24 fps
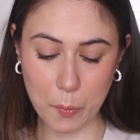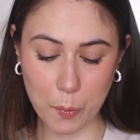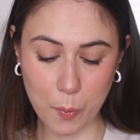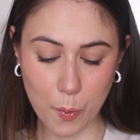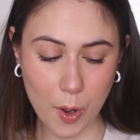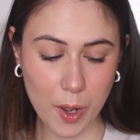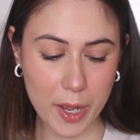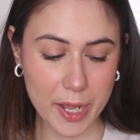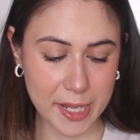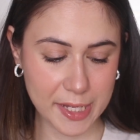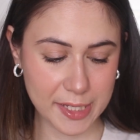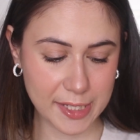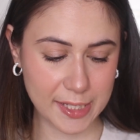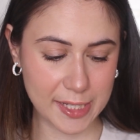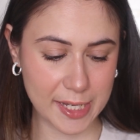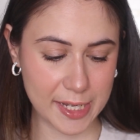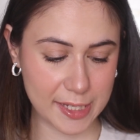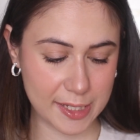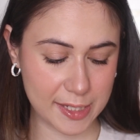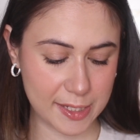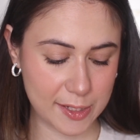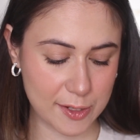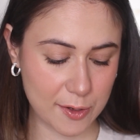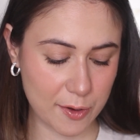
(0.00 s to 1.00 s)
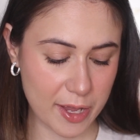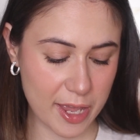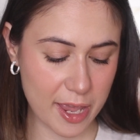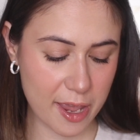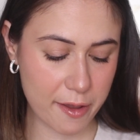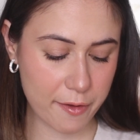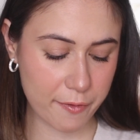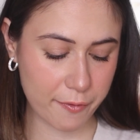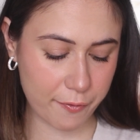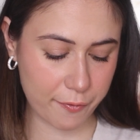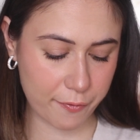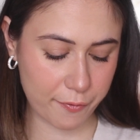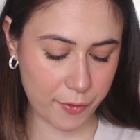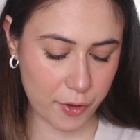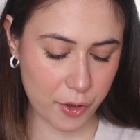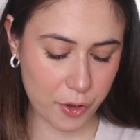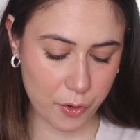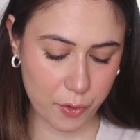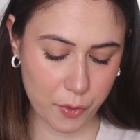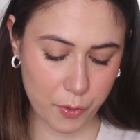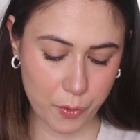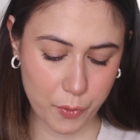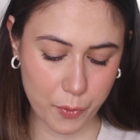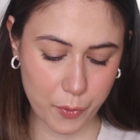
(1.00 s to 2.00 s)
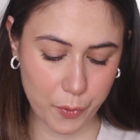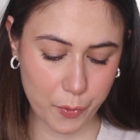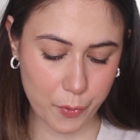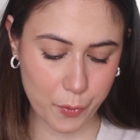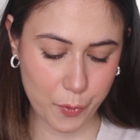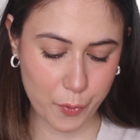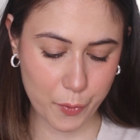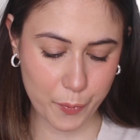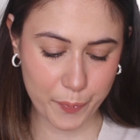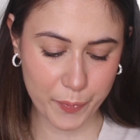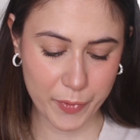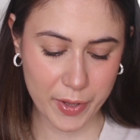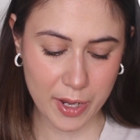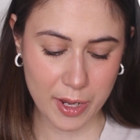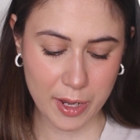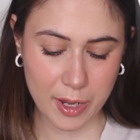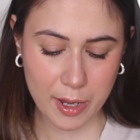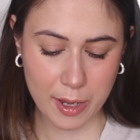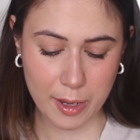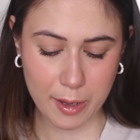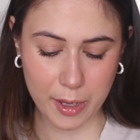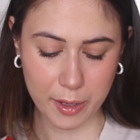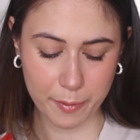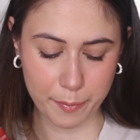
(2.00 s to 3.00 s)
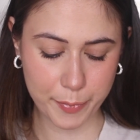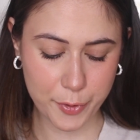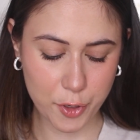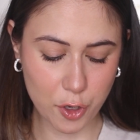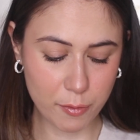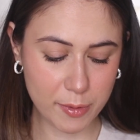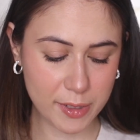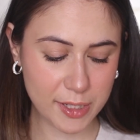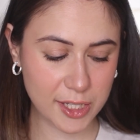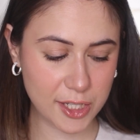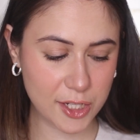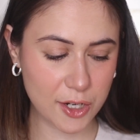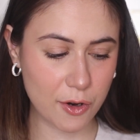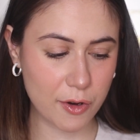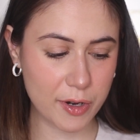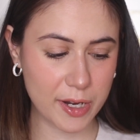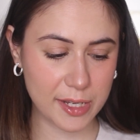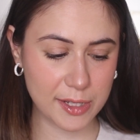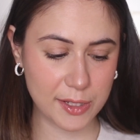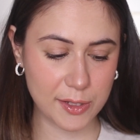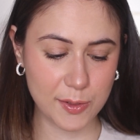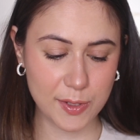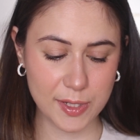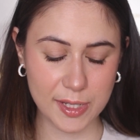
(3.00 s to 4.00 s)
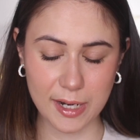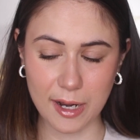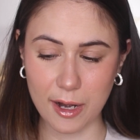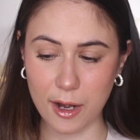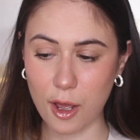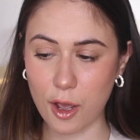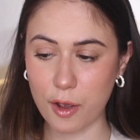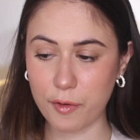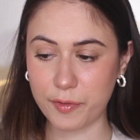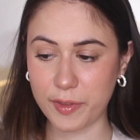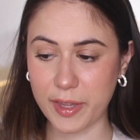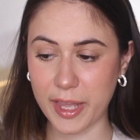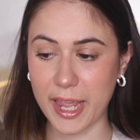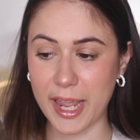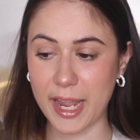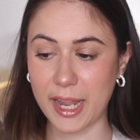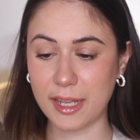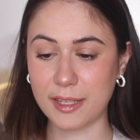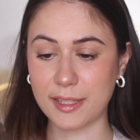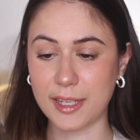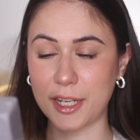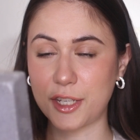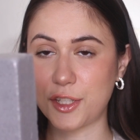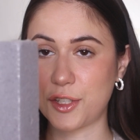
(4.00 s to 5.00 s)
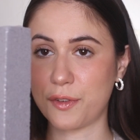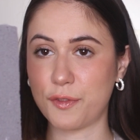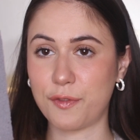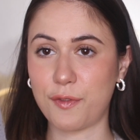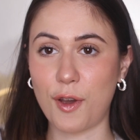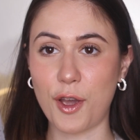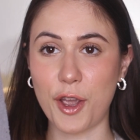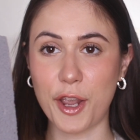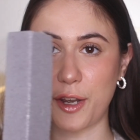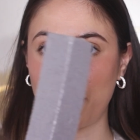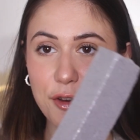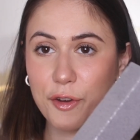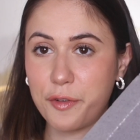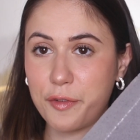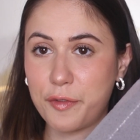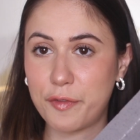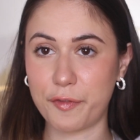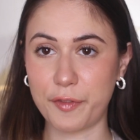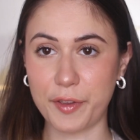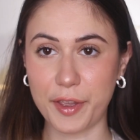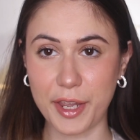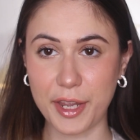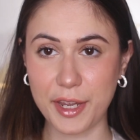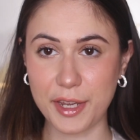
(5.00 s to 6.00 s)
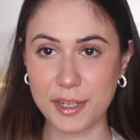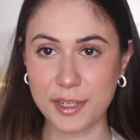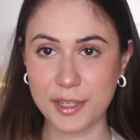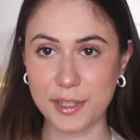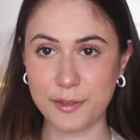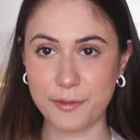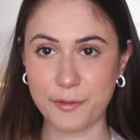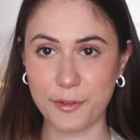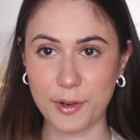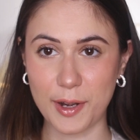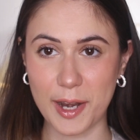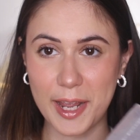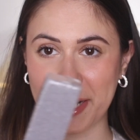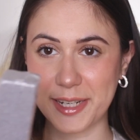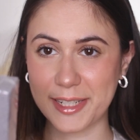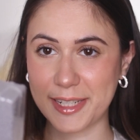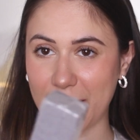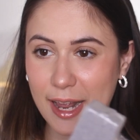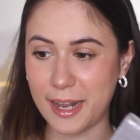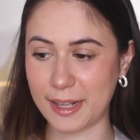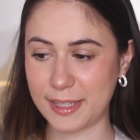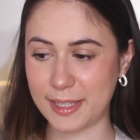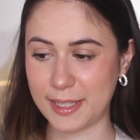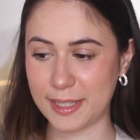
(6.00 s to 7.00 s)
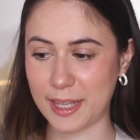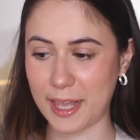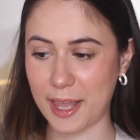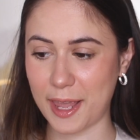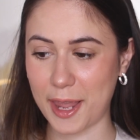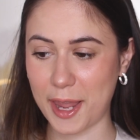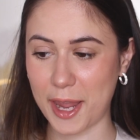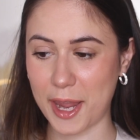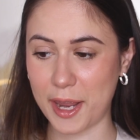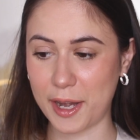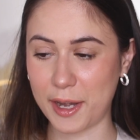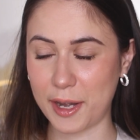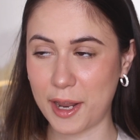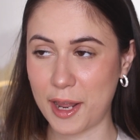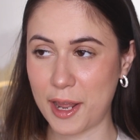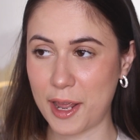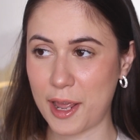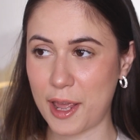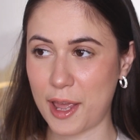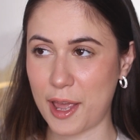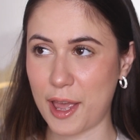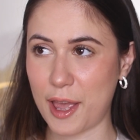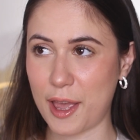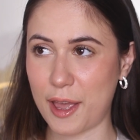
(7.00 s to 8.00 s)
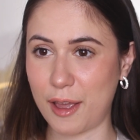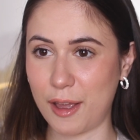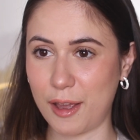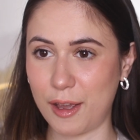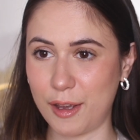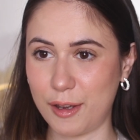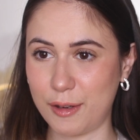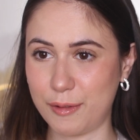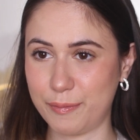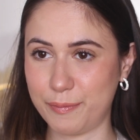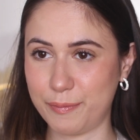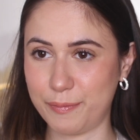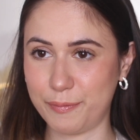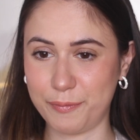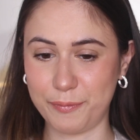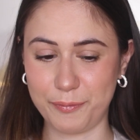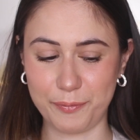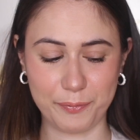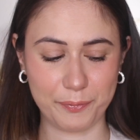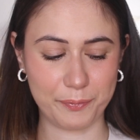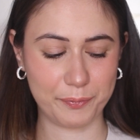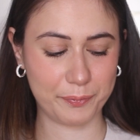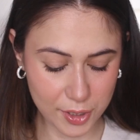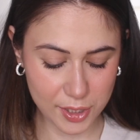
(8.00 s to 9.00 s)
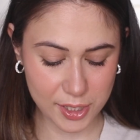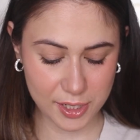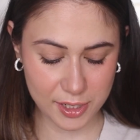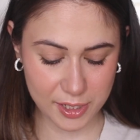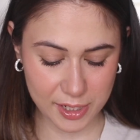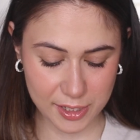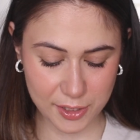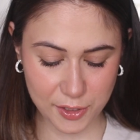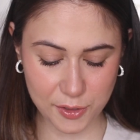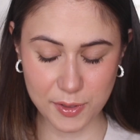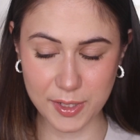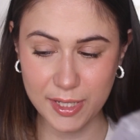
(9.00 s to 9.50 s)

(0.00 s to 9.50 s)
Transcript: what is this? So if you, pumice stone is used in a lot of things, like to file your feet for like dead skin, but it's